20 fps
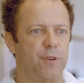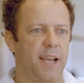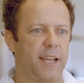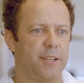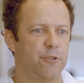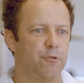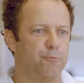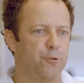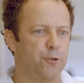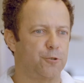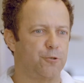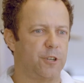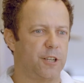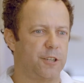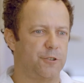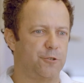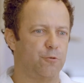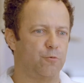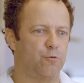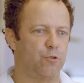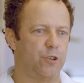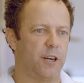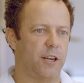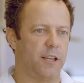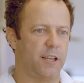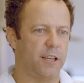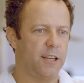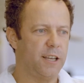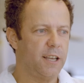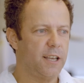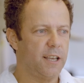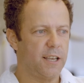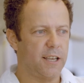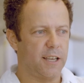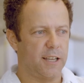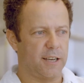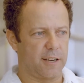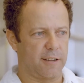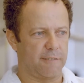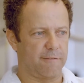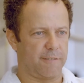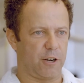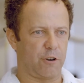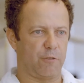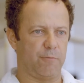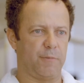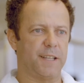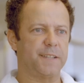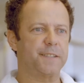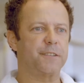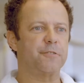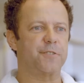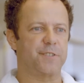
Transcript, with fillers: I had the opportunity to work in an environmental